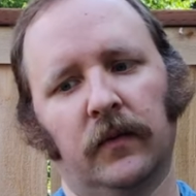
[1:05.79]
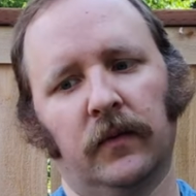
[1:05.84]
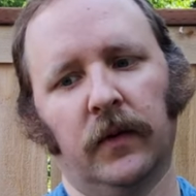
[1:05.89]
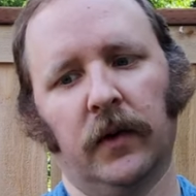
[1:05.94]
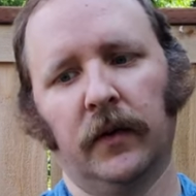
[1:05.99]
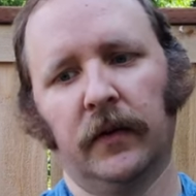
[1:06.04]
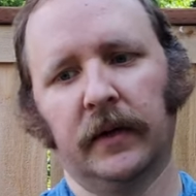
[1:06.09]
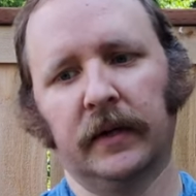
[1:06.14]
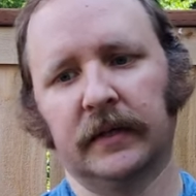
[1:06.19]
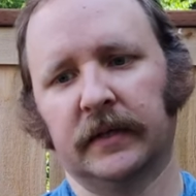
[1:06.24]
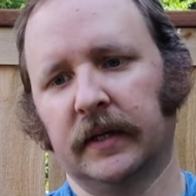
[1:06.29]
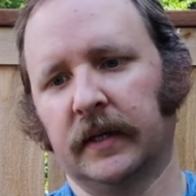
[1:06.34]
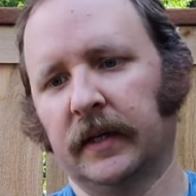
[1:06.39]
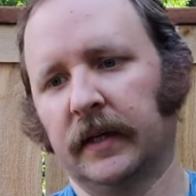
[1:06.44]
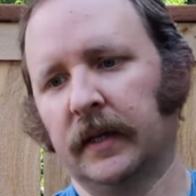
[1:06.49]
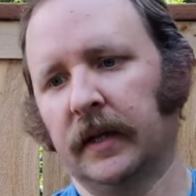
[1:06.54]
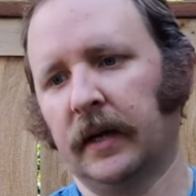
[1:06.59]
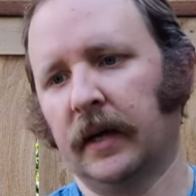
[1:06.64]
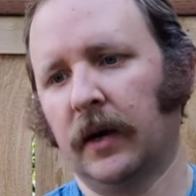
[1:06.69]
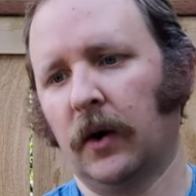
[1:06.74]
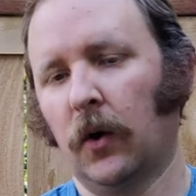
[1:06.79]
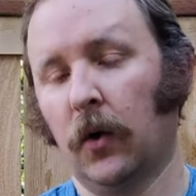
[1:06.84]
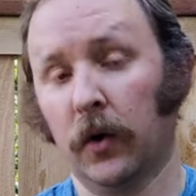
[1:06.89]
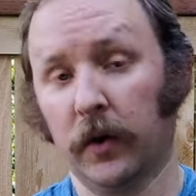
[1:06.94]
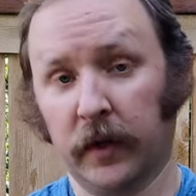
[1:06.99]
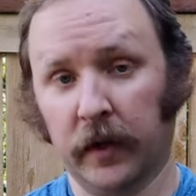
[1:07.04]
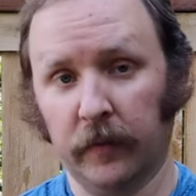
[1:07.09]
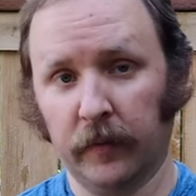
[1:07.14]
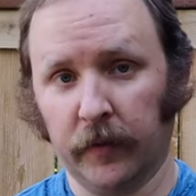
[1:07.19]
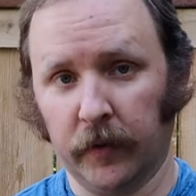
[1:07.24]
Rogue is an
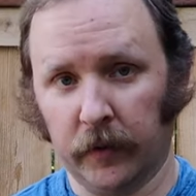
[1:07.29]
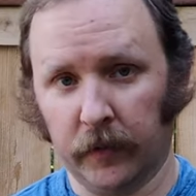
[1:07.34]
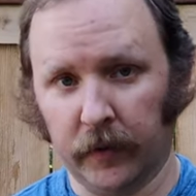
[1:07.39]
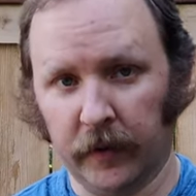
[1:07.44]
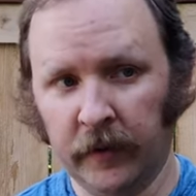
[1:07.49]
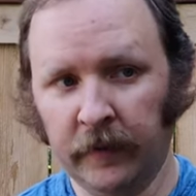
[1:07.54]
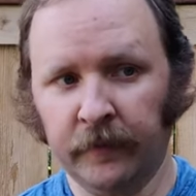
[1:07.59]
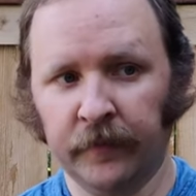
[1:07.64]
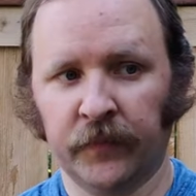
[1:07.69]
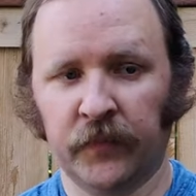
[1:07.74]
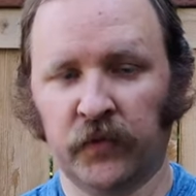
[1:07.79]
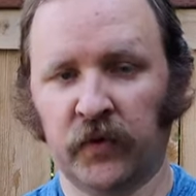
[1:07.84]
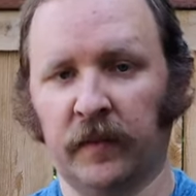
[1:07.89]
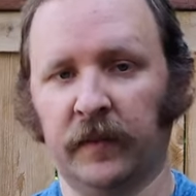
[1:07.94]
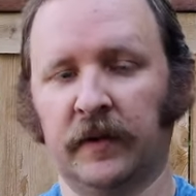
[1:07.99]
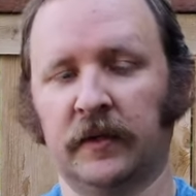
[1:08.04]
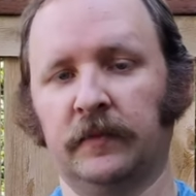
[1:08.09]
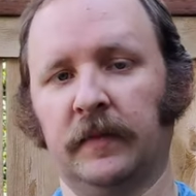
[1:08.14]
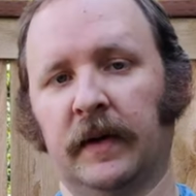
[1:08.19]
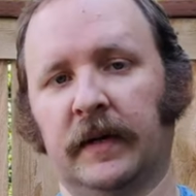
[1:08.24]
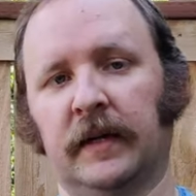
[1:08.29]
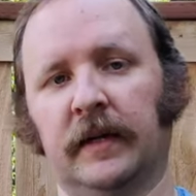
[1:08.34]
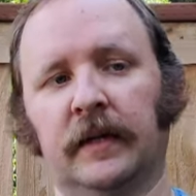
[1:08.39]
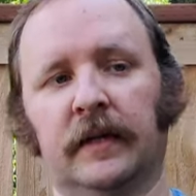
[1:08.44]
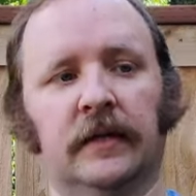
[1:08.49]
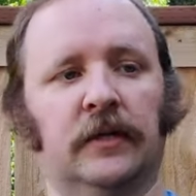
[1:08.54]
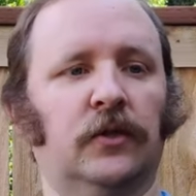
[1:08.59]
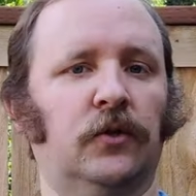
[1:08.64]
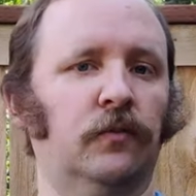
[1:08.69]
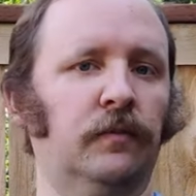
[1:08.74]
Oregon brewery, so I'm expecting
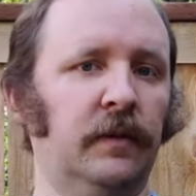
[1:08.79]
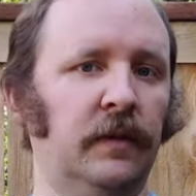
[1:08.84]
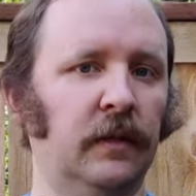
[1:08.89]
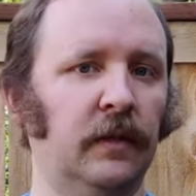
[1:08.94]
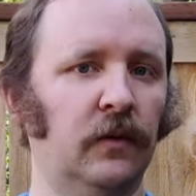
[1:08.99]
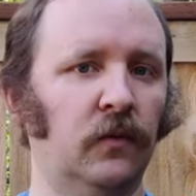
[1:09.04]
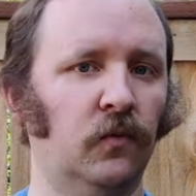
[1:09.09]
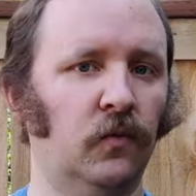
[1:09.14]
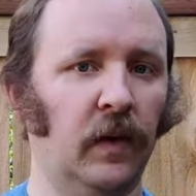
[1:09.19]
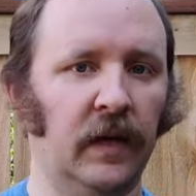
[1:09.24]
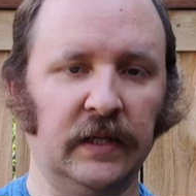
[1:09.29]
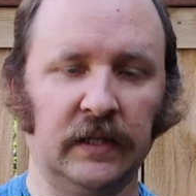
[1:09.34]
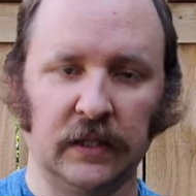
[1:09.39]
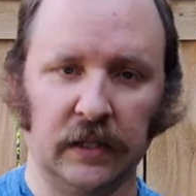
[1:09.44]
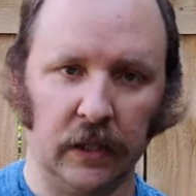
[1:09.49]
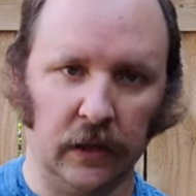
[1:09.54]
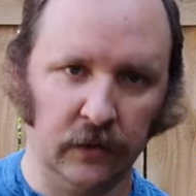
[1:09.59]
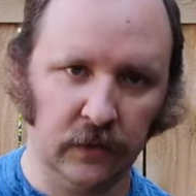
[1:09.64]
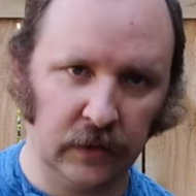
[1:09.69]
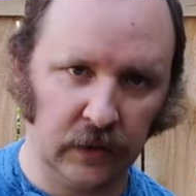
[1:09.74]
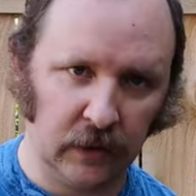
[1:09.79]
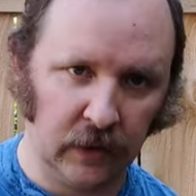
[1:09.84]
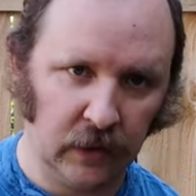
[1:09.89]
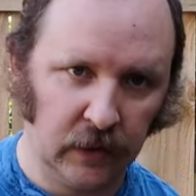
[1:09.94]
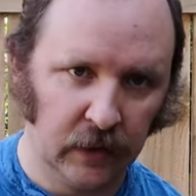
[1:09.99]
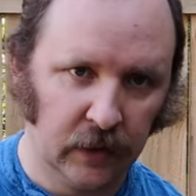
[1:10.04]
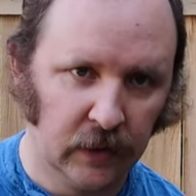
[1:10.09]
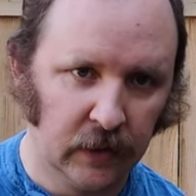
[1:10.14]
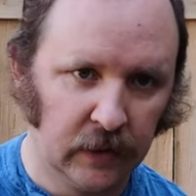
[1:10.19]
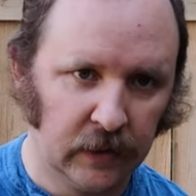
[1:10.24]
this to be West Coast
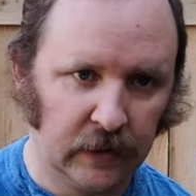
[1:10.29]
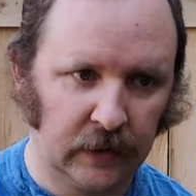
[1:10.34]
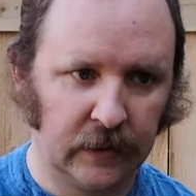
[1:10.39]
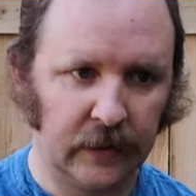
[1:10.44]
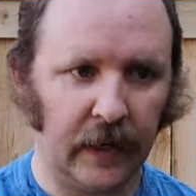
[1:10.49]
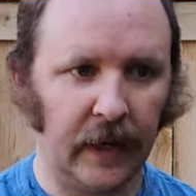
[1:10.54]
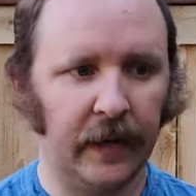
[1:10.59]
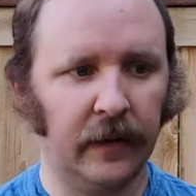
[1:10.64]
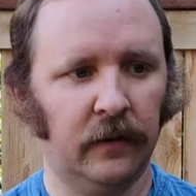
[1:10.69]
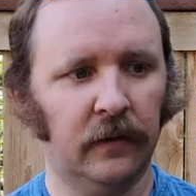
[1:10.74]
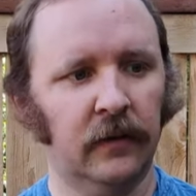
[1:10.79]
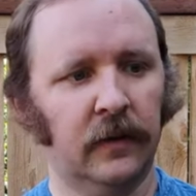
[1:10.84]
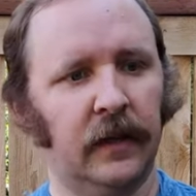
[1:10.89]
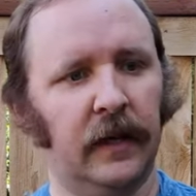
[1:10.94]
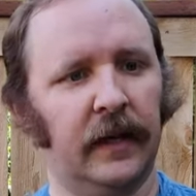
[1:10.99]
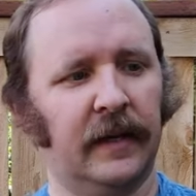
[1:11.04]
style.